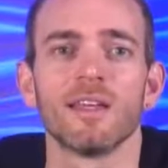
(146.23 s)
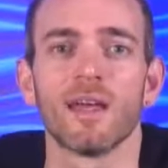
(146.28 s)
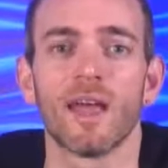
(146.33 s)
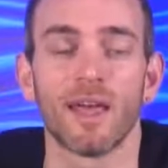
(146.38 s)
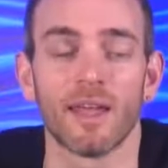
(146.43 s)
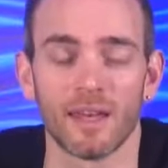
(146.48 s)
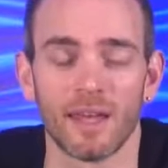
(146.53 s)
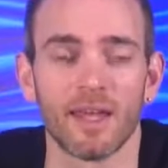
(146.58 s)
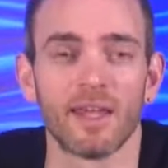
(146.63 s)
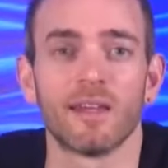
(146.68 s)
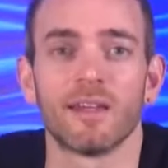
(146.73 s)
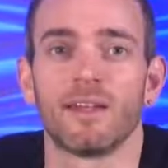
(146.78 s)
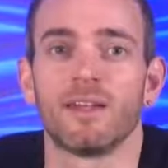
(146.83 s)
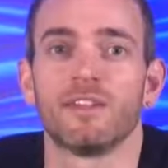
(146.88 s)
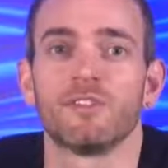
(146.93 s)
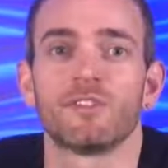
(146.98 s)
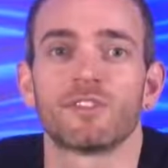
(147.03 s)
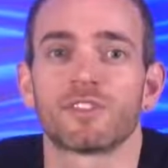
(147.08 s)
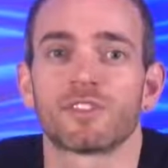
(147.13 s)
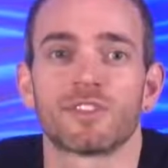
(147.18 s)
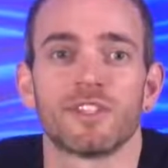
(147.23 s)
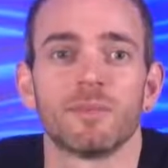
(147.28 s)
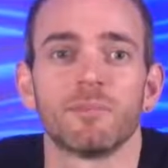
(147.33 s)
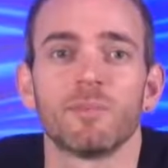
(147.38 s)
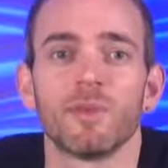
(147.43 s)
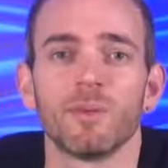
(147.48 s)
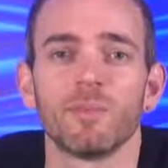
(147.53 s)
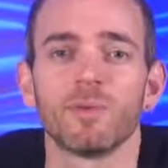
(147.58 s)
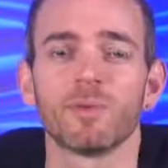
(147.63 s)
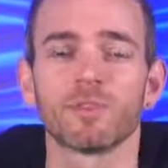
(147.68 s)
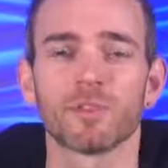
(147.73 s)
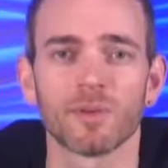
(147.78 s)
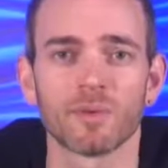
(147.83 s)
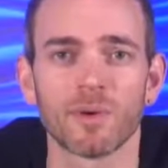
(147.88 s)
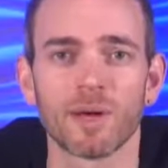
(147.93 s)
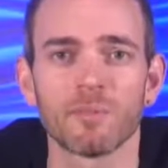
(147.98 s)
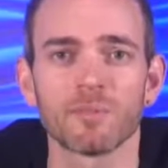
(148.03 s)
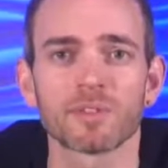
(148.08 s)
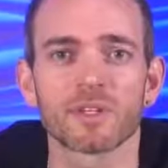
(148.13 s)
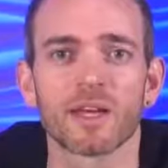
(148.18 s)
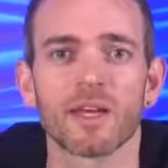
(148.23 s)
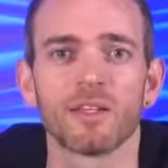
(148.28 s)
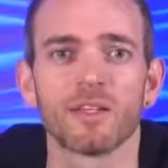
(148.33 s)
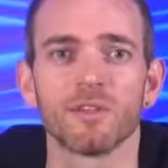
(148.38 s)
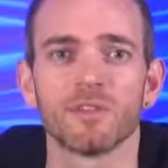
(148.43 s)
and just send people to the website